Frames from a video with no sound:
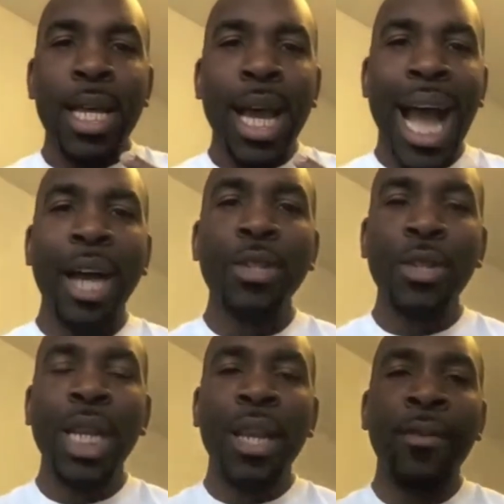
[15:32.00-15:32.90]
How do you
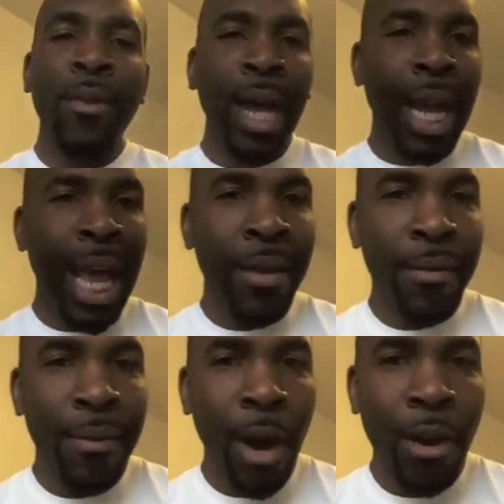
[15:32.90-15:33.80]
live a
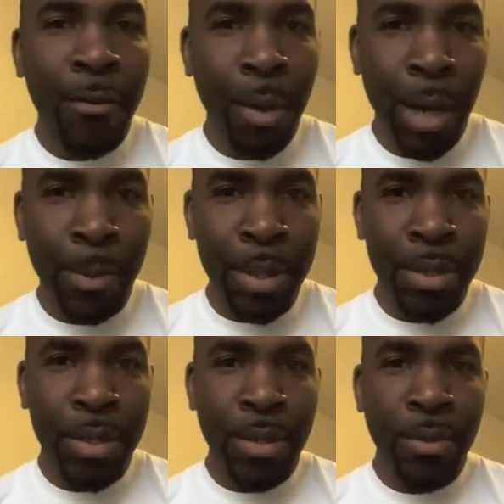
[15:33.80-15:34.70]
life of
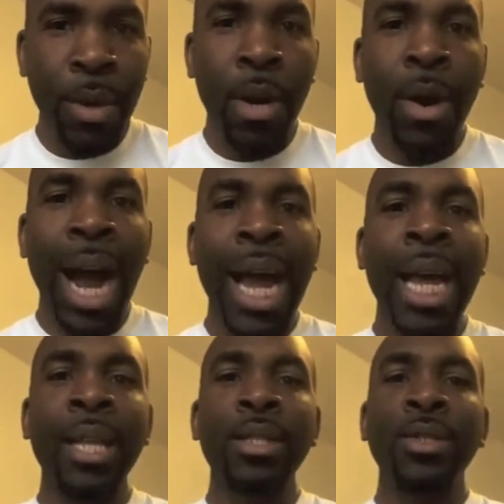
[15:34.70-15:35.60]
purpose? Well,
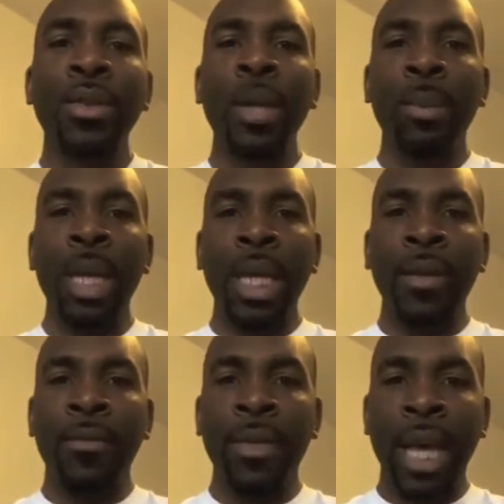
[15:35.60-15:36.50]
I truly
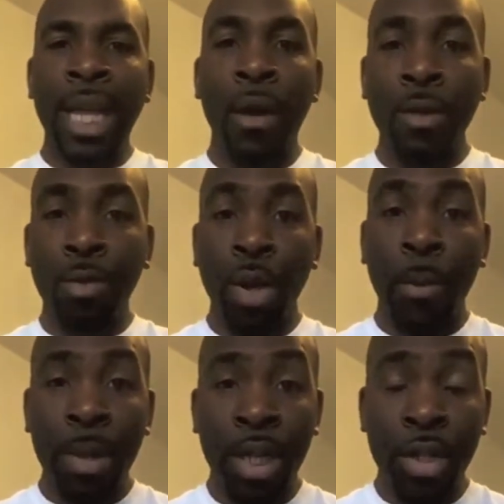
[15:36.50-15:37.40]
believe that I was brought
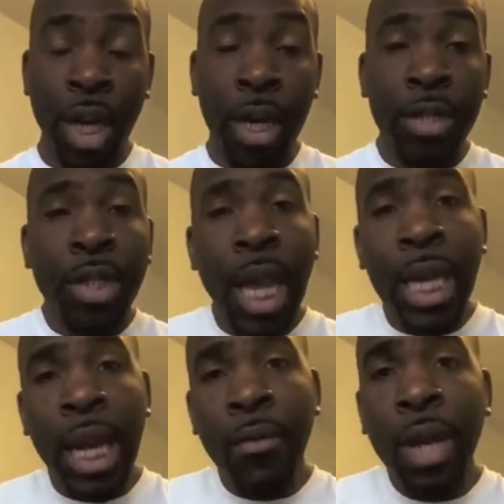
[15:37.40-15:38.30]
up in the church
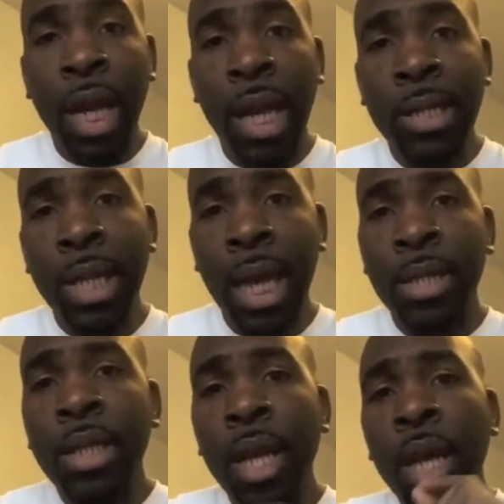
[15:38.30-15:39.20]
and I realized
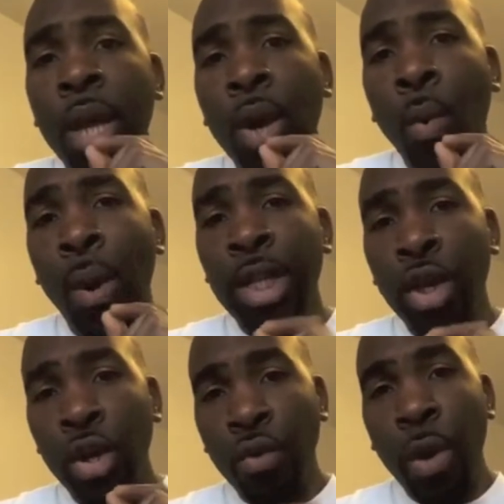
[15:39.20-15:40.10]
that when
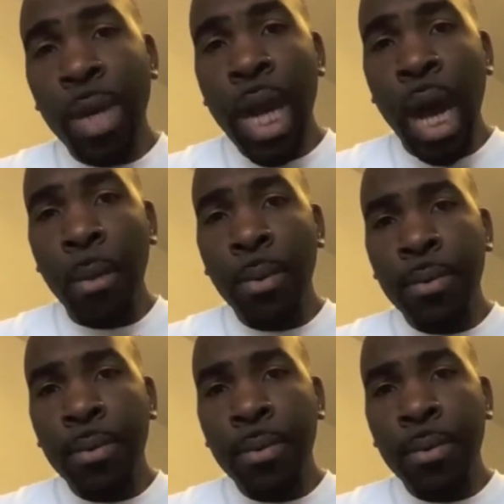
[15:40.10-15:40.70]
you're growing up